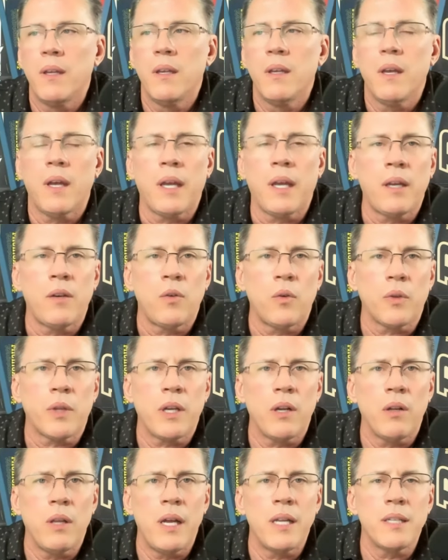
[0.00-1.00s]
And North
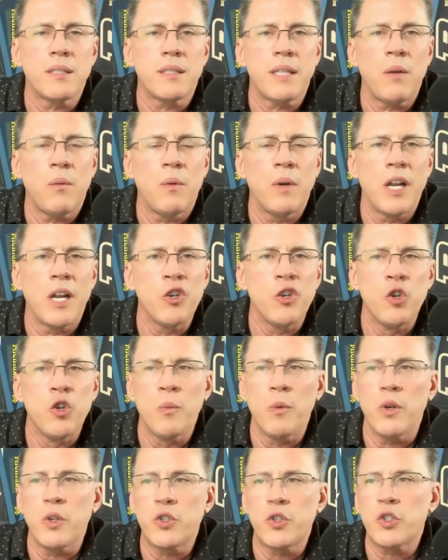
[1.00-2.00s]
Carolina State went on
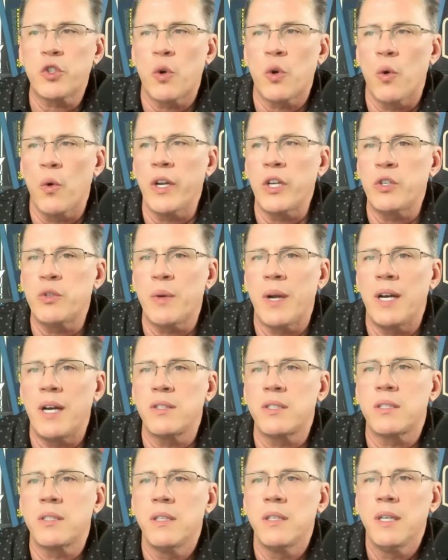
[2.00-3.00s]
numerous scoring
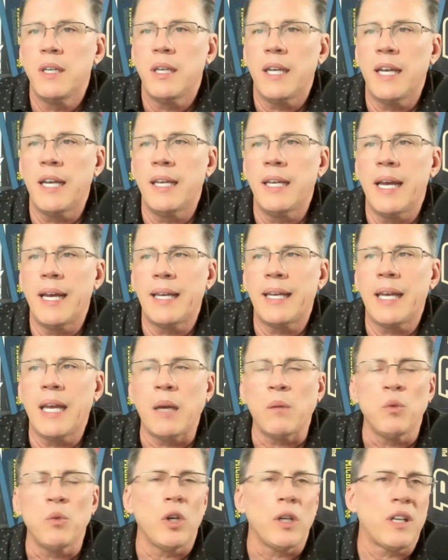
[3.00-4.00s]
droughts in that
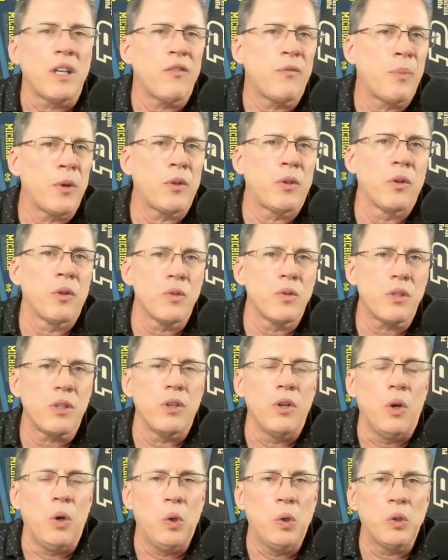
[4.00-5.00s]
game. Look, if Purdue's going
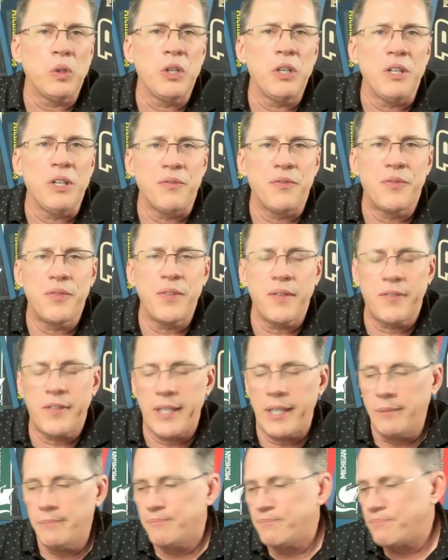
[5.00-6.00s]
to hold you to
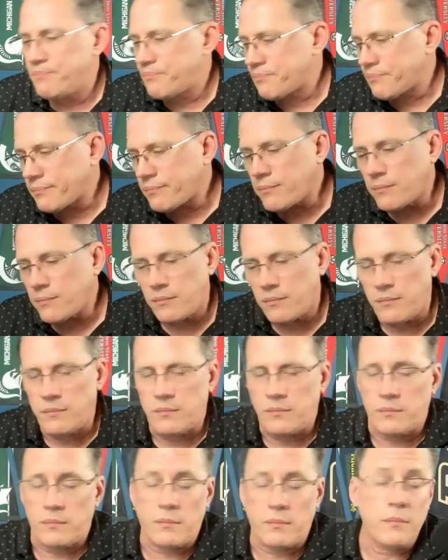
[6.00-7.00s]
50,
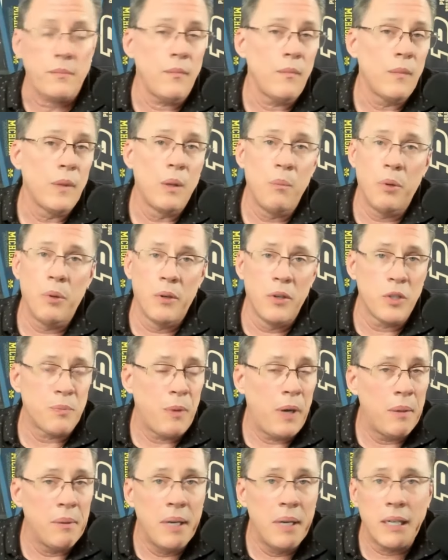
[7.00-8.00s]
Purdue's
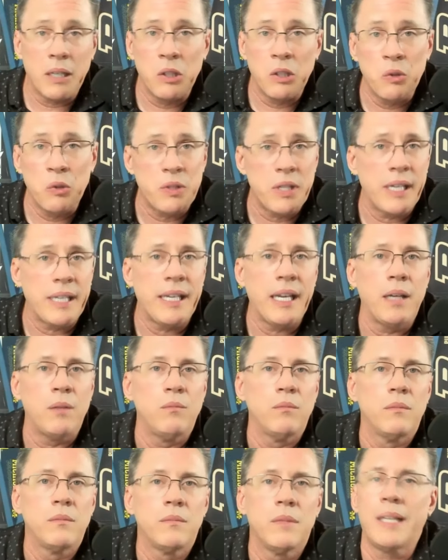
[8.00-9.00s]
probably not going to lose that
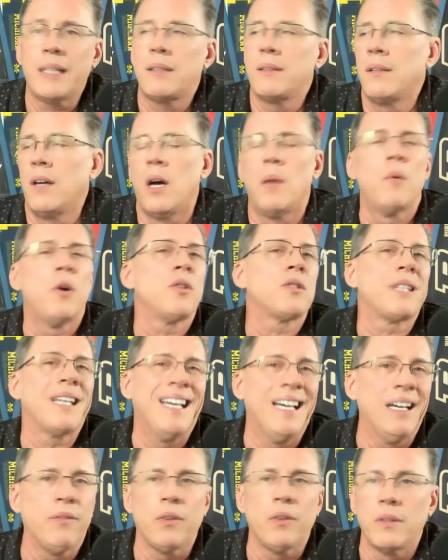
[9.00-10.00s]
game, like almost
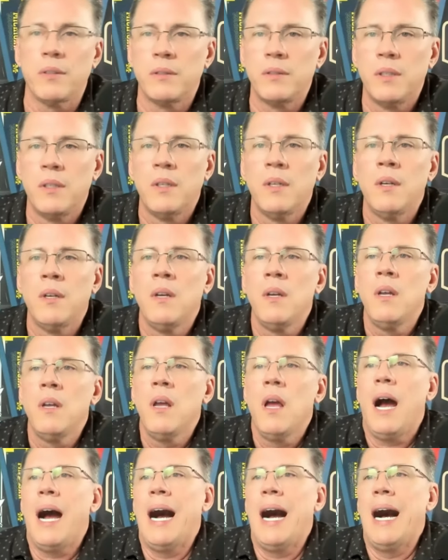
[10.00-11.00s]
ever.
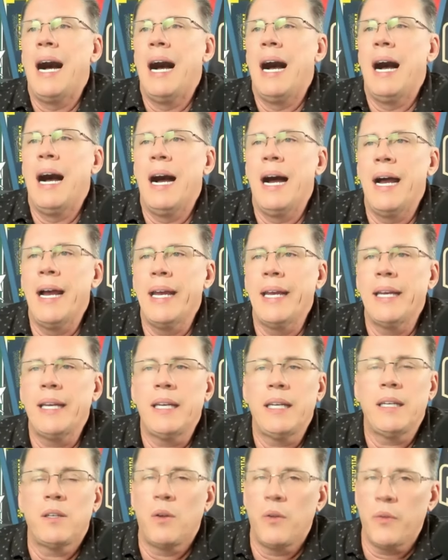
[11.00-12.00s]

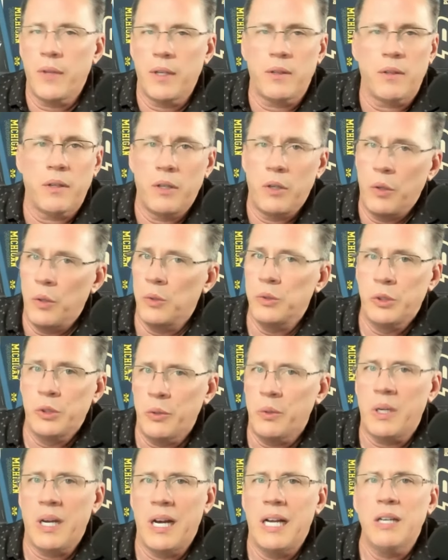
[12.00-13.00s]
I don't think they're going to hold
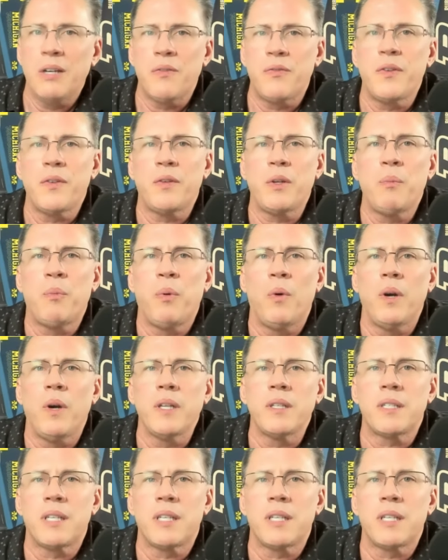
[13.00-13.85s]
UConn to 50 points